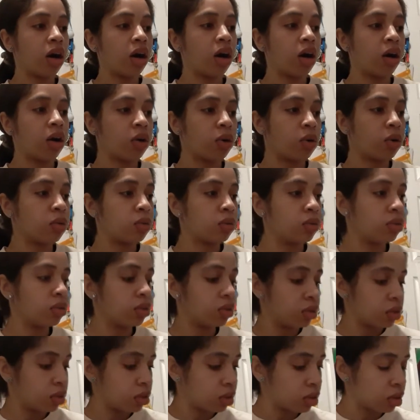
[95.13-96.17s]
Oh,
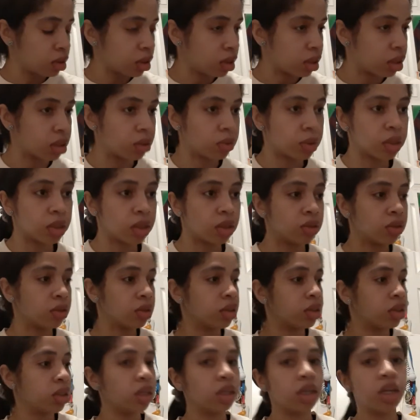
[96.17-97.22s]
here we go.
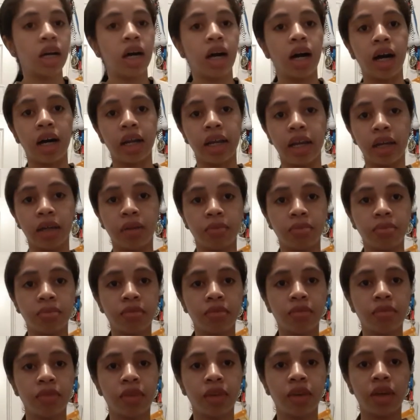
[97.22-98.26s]
Oh yeah.
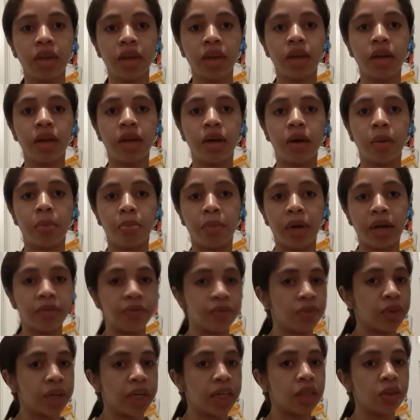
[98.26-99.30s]
My
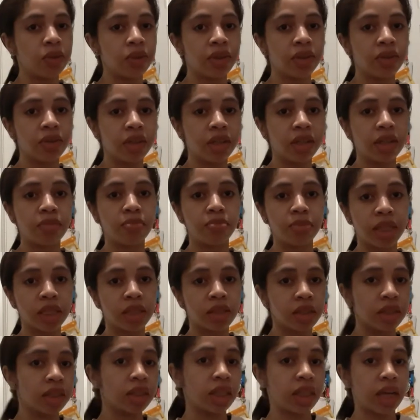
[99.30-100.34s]
friend Christina
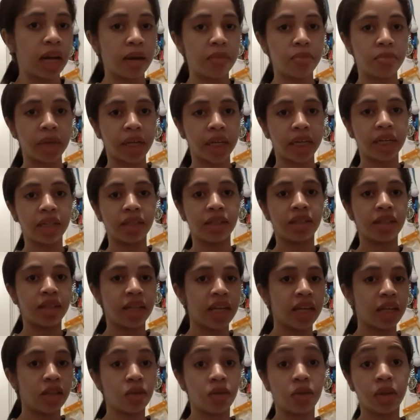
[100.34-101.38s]
Bender got married
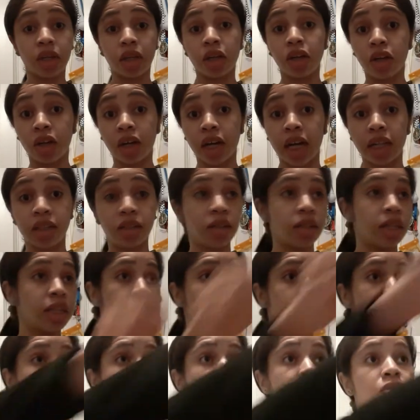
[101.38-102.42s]
today, so
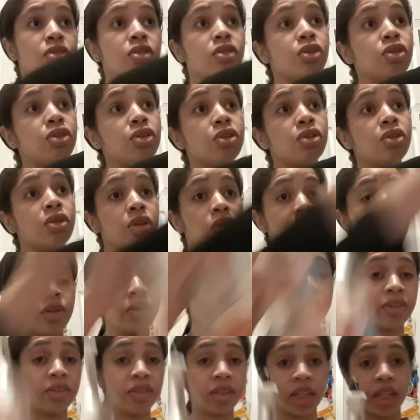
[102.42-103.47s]
congratulations to
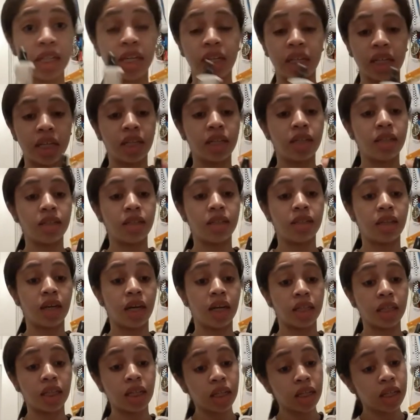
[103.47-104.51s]
Christina and
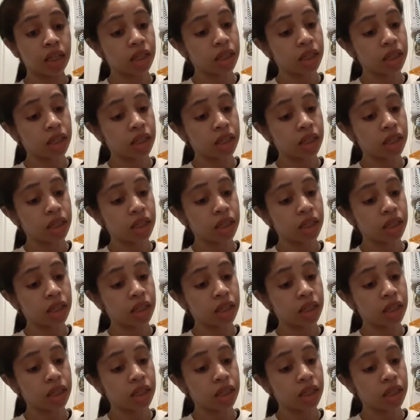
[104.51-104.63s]
Donnie.